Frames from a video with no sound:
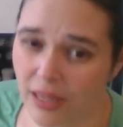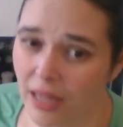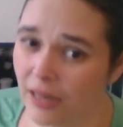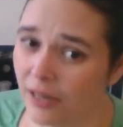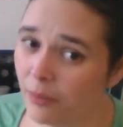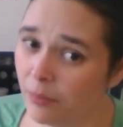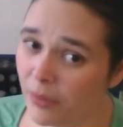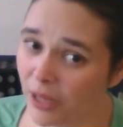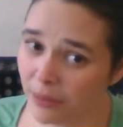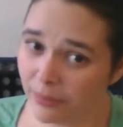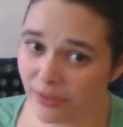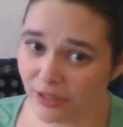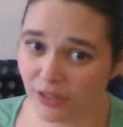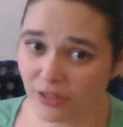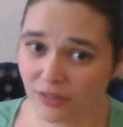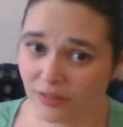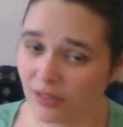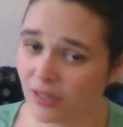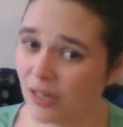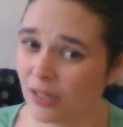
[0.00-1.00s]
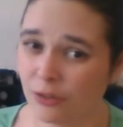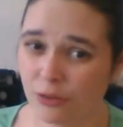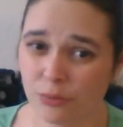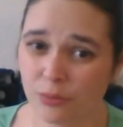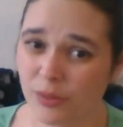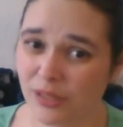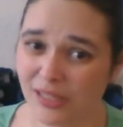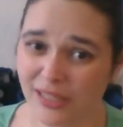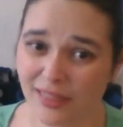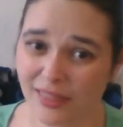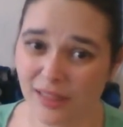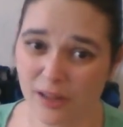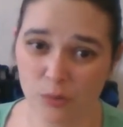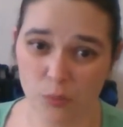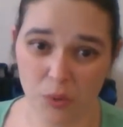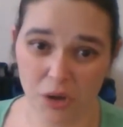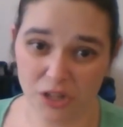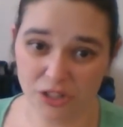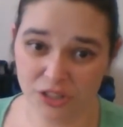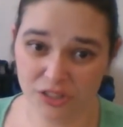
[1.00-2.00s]
and it may be just that I do really thin
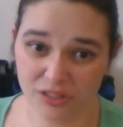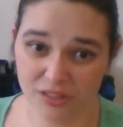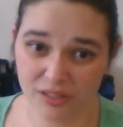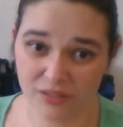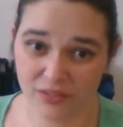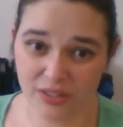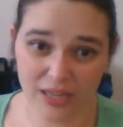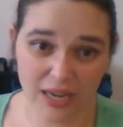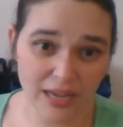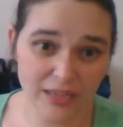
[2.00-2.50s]
washes of it.